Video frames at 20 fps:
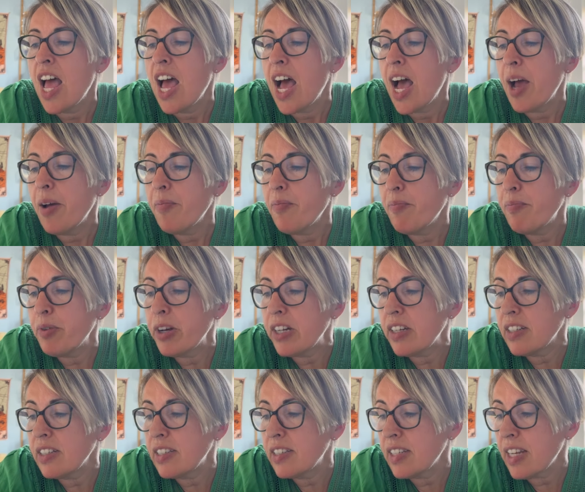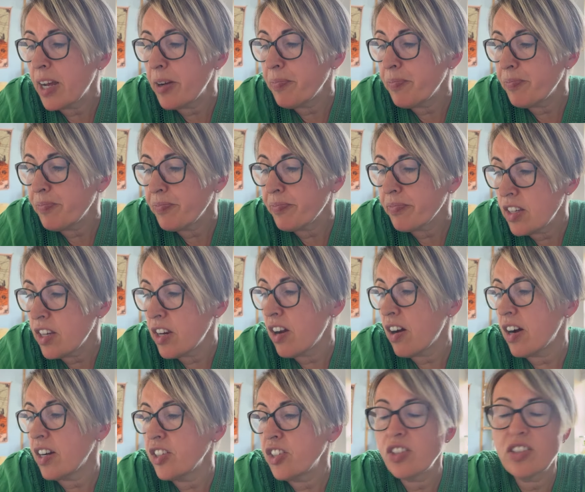You know,
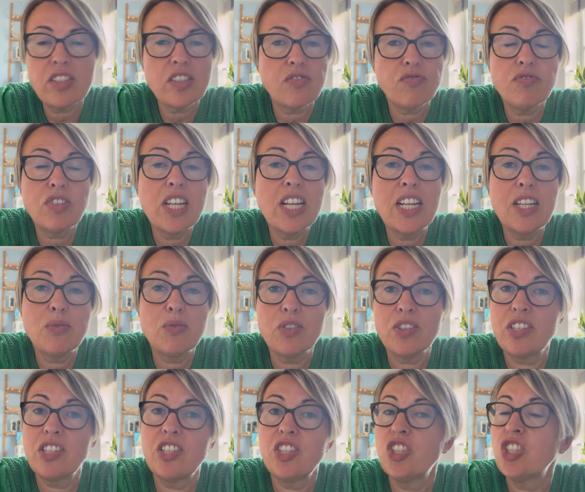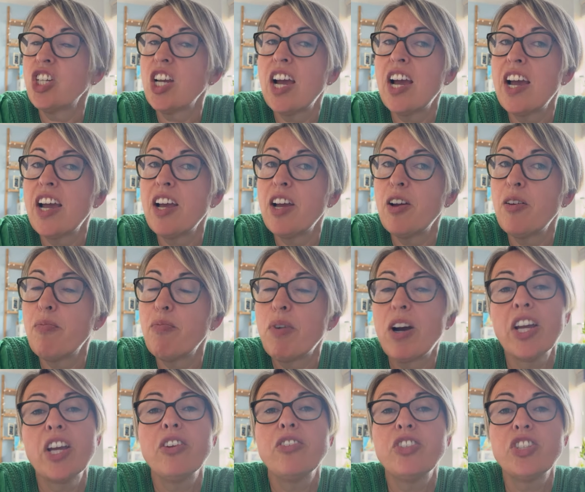I just really wanted to share
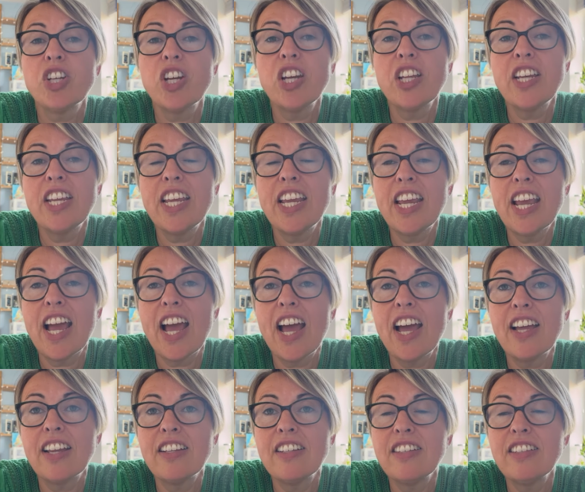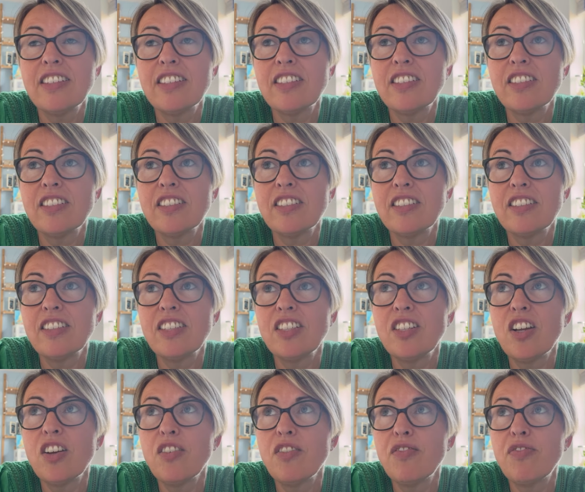my own journey. And,
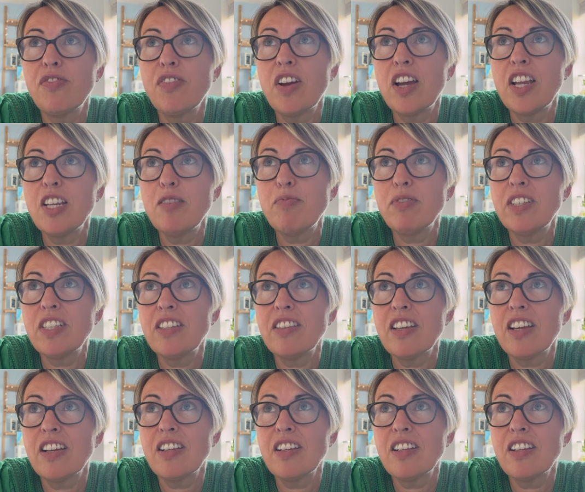you know, for anybody that